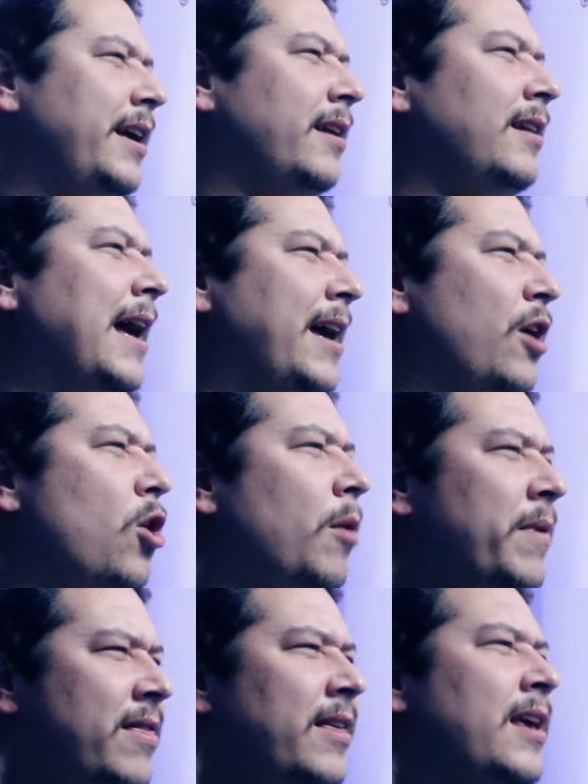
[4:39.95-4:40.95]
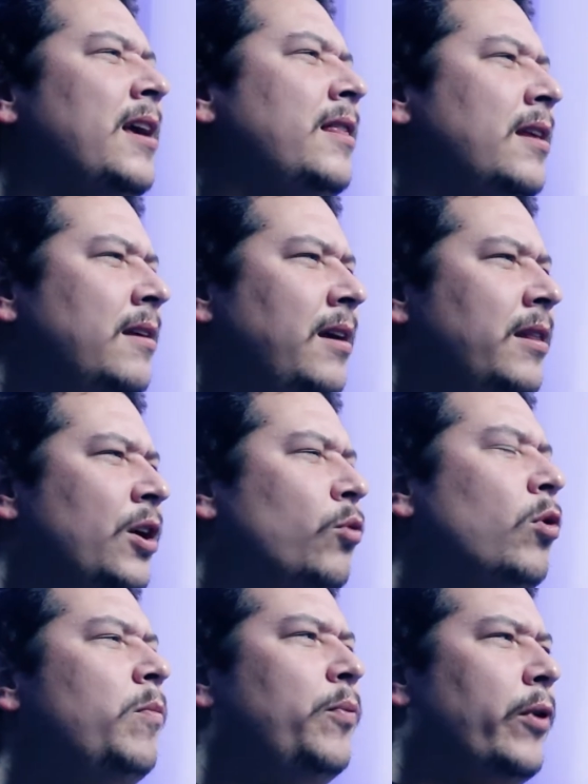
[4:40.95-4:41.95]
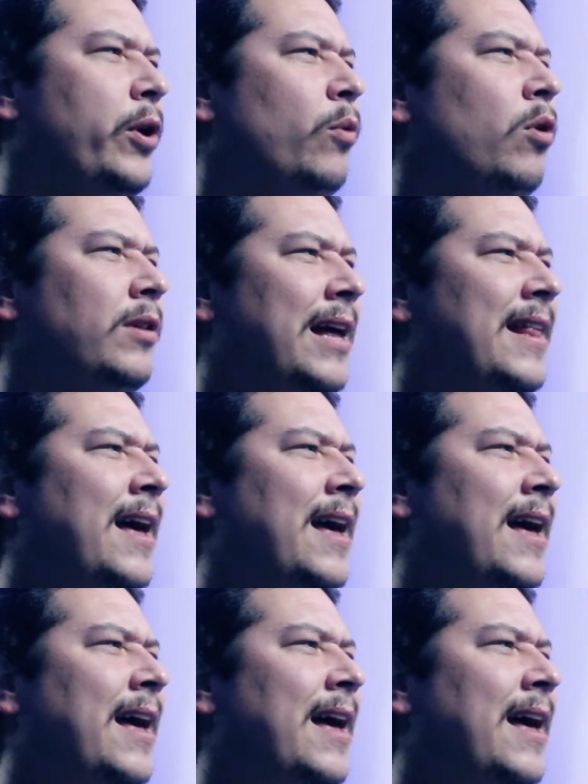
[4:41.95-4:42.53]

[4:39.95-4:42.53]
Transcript: it like a common thing in the group? Were you all like